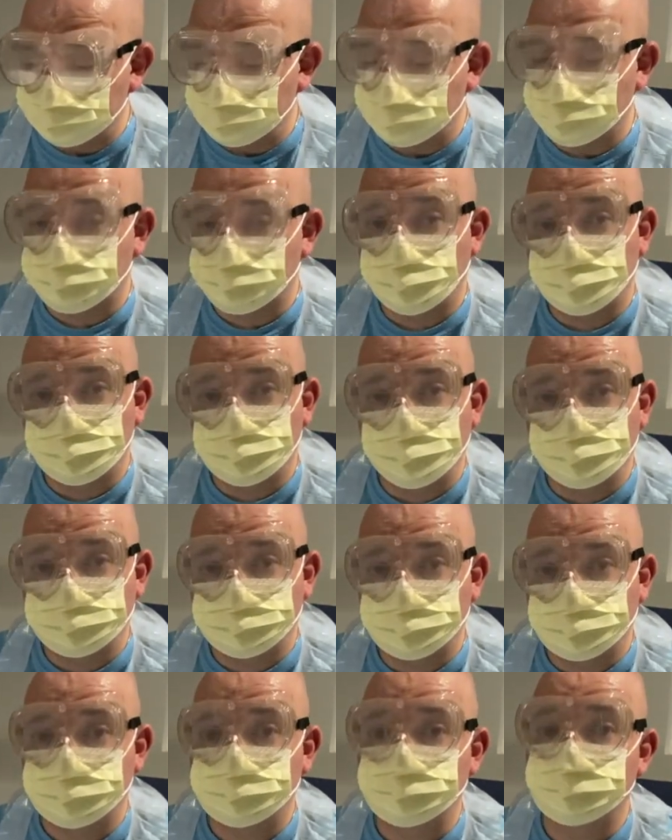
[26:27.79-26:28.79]
the
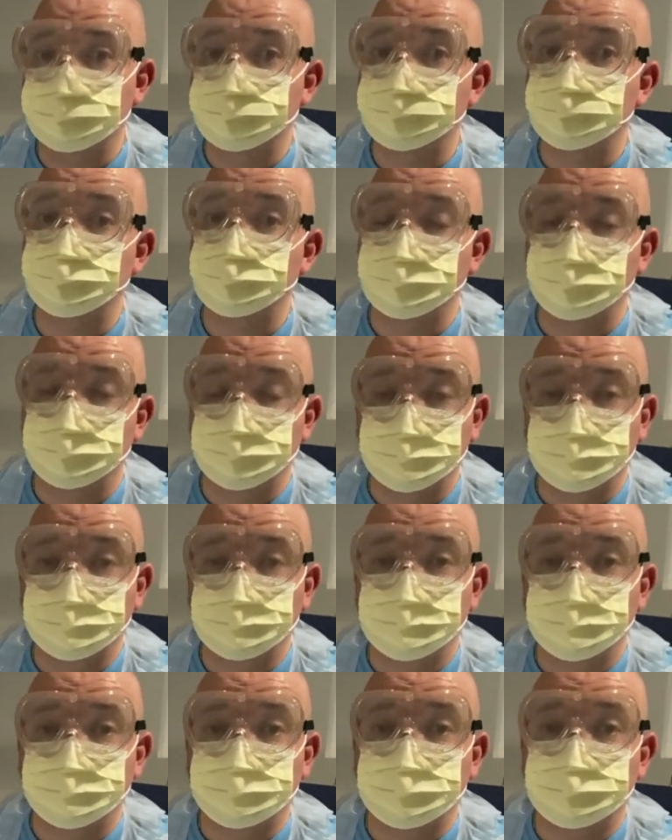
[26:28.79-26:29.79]
decolorizer,
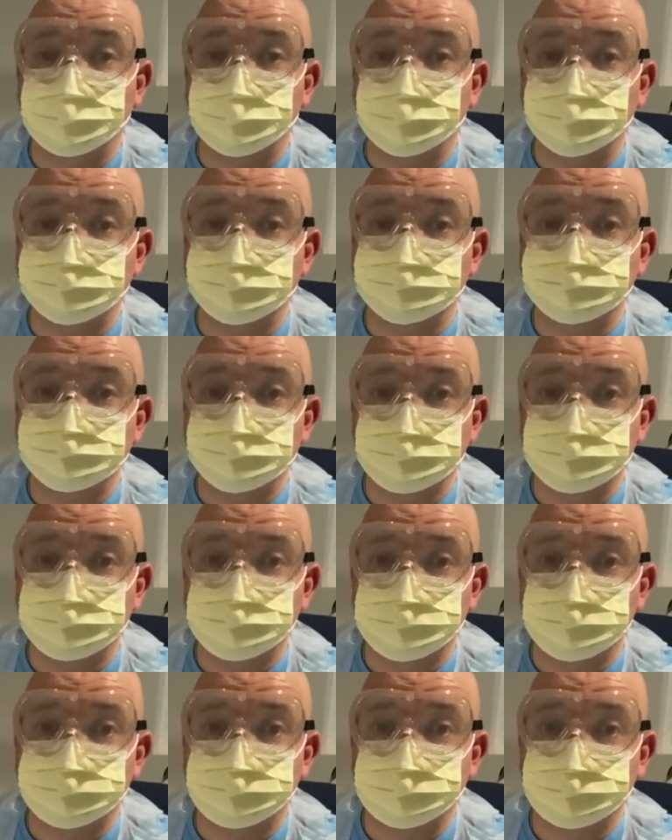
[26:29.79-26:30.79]
let it sit
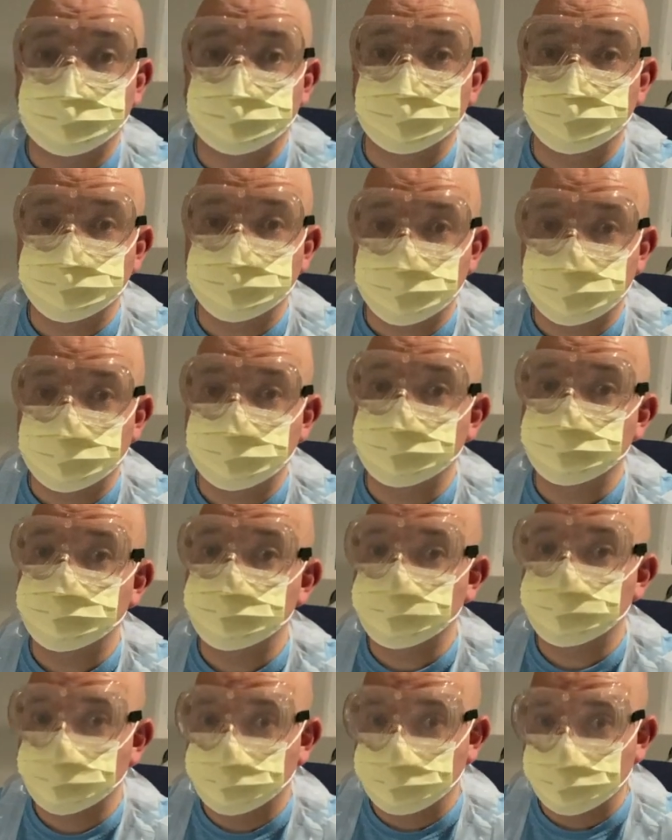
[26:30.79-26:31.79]
for 30 seconds,
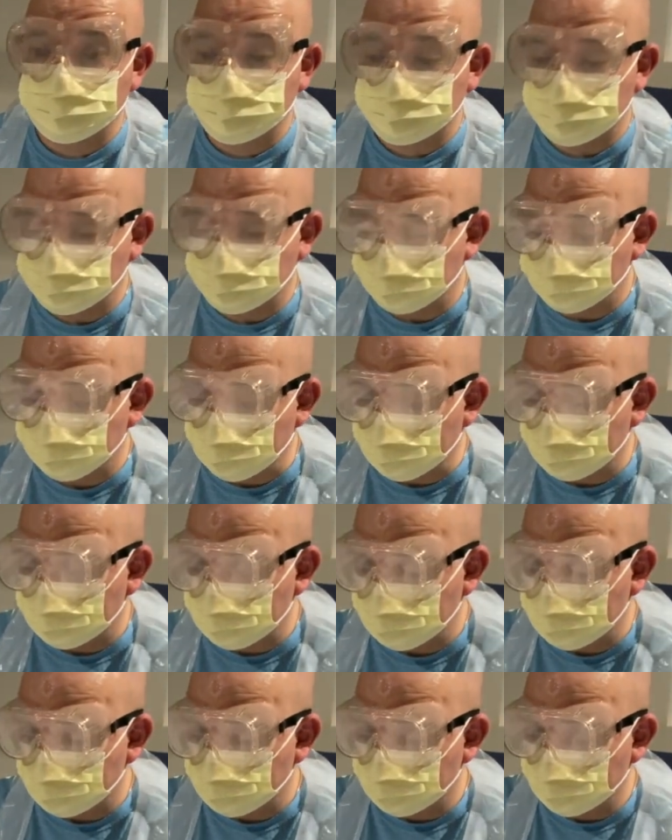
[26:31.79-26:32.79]
rinse, and then
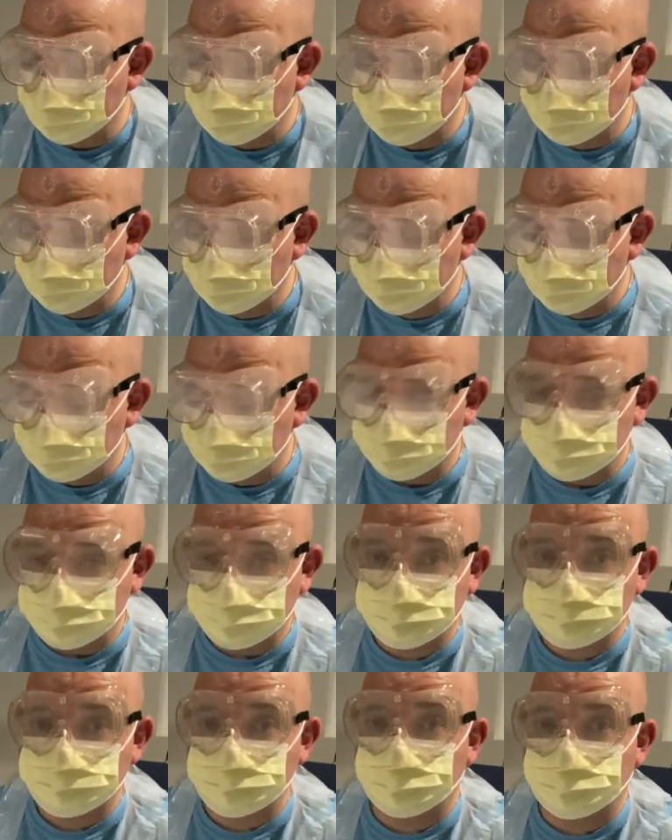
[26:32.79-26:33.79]
finally
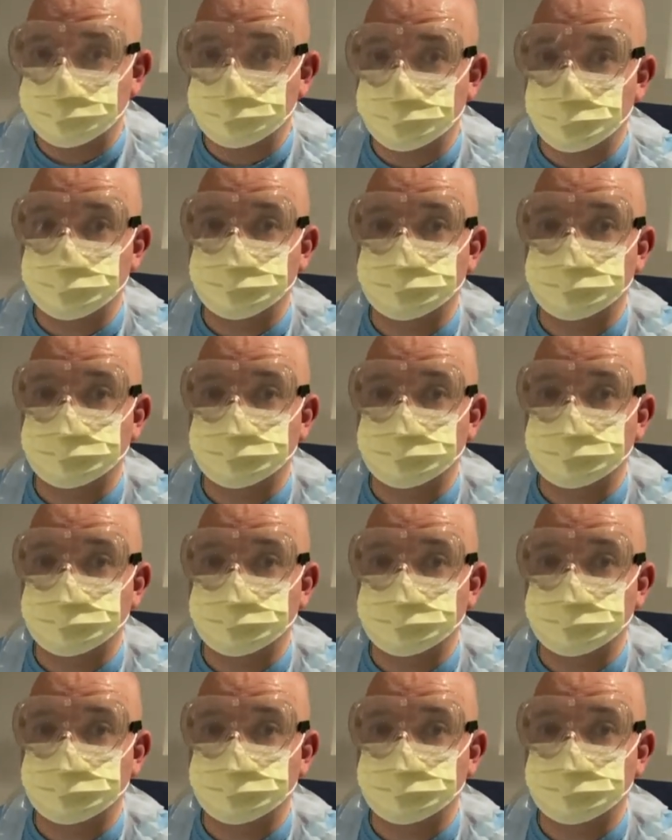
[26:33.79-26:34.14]
the saffron.